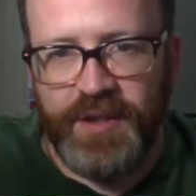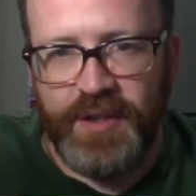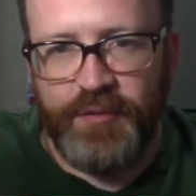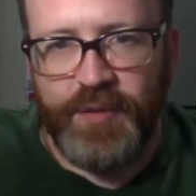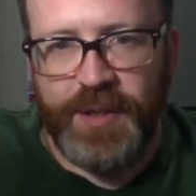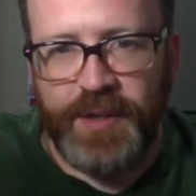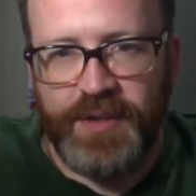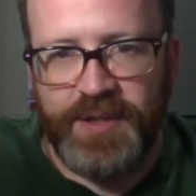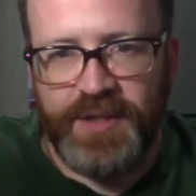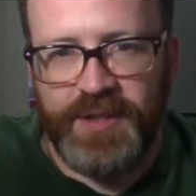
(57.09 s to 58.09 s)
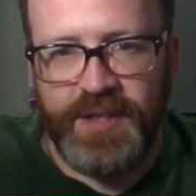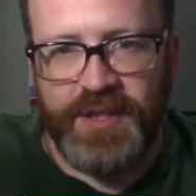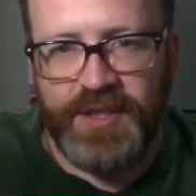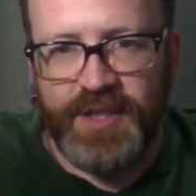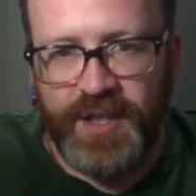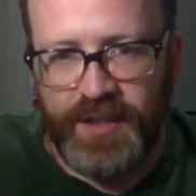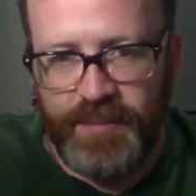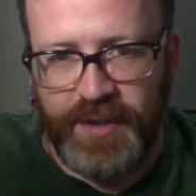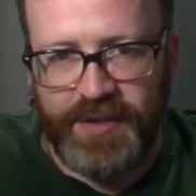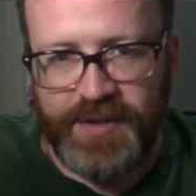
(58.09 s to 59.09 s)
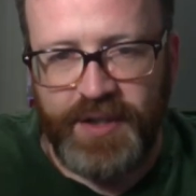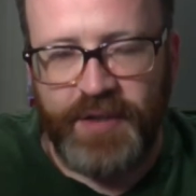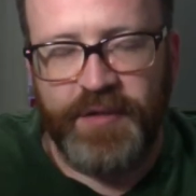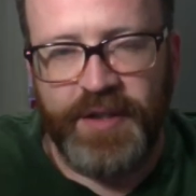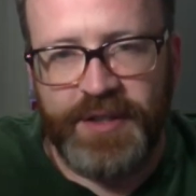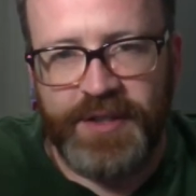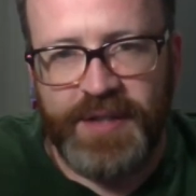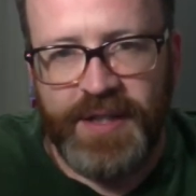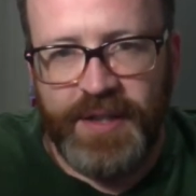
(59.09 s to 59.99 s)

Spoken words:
repair that's initiated by the self, that is,